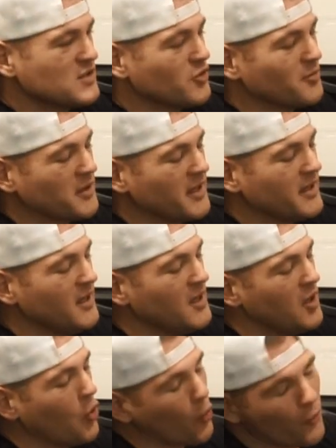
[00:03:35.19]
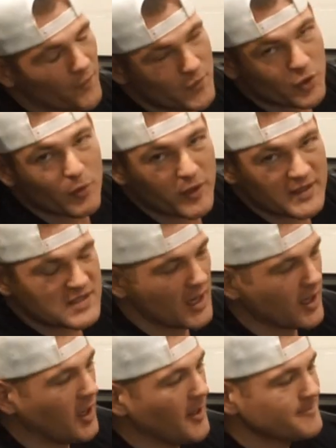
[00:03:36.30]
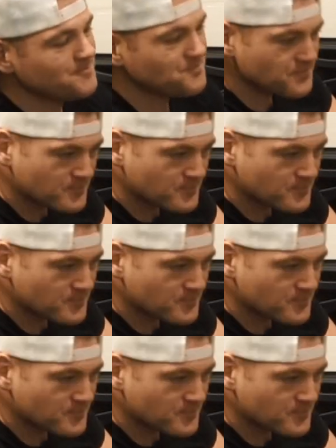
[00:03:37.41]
turbo kit, or from turbokits.com.